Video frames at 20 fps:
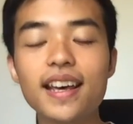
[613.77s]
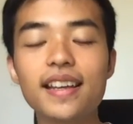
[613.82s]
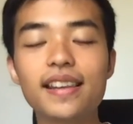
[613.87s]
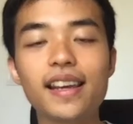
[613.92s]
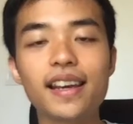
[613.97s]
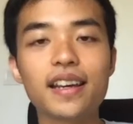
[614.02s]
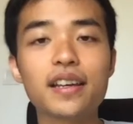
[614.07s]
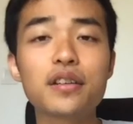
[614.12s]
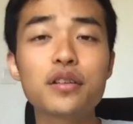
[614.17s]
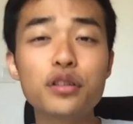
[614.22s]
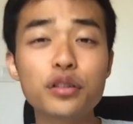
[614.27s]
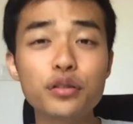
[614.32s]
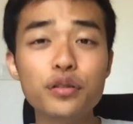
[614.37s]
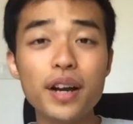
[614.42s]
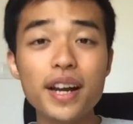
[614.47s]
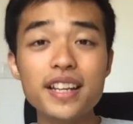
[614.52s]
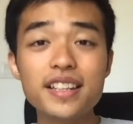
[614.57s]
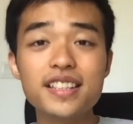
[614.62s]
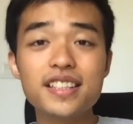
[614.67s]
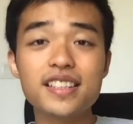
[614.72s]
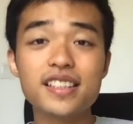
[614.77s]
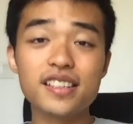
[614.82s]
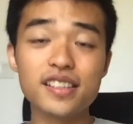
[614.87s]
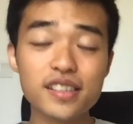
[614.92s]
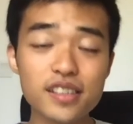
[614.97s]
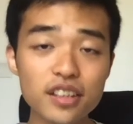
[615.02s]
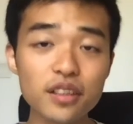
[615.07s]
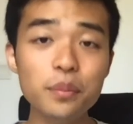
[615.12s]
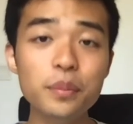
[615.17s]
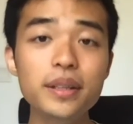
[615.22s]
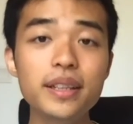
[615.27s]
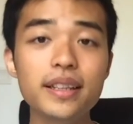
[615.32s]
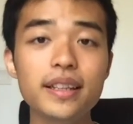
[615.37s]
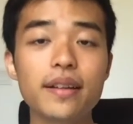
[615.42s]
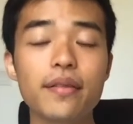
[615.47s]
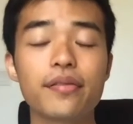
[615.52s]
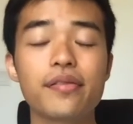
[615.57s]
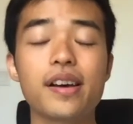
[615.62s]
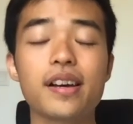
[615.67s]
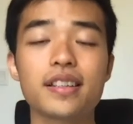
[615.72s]
that creates the dominant
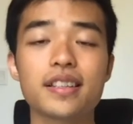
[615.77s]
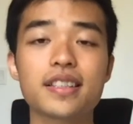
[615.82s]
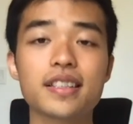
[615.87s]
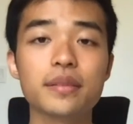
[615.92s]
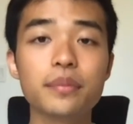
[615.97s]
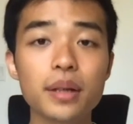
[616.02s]
effect